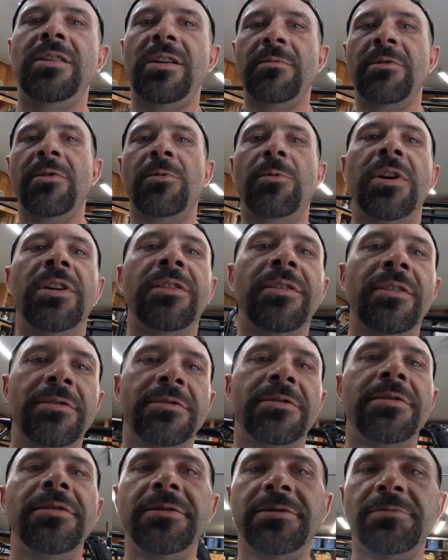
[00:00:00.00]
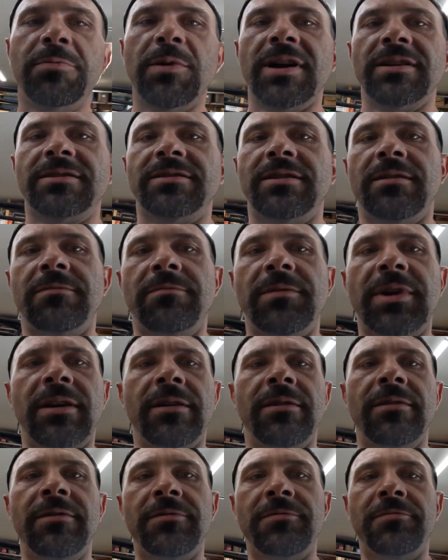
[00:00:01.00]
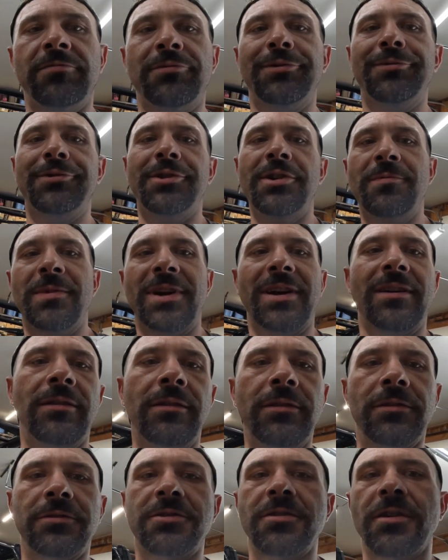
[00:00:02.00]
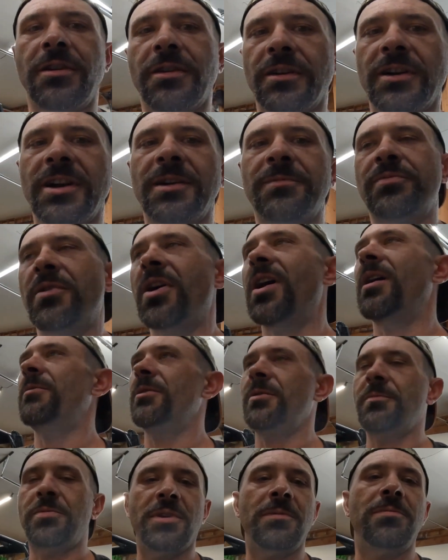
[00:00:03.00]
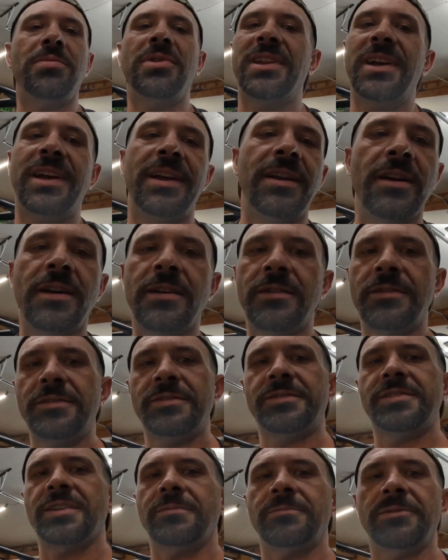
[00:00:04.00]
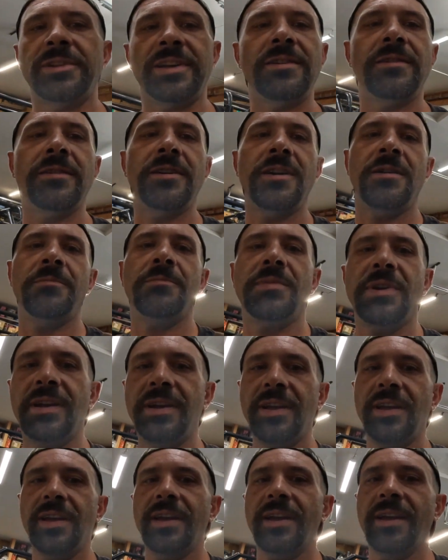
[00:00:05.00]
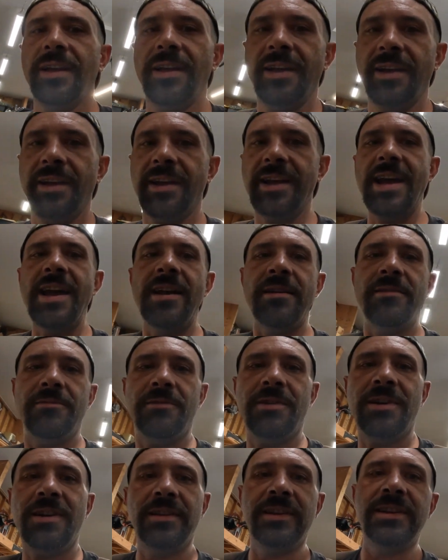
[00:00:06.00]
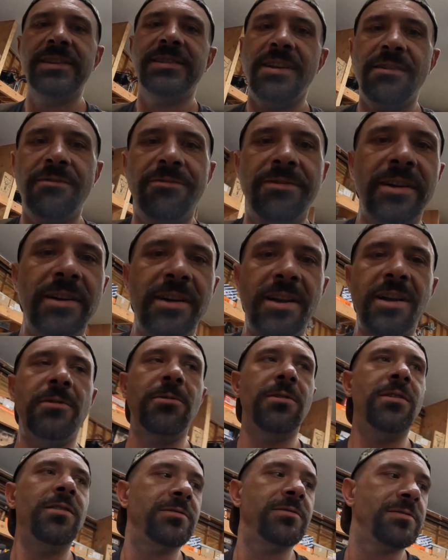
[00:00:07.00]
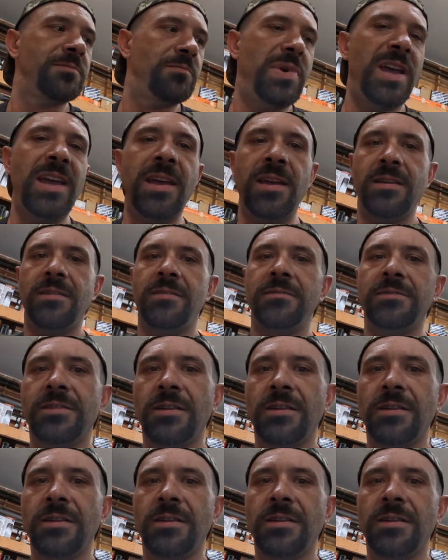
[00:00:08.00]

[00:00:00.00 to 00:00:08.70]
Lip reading: I'm gonna weld those 2 spots up. Should make it a little stronger. I'd probably put a plate on or do something later on, but yeah, well, at least I figured out where it was bent.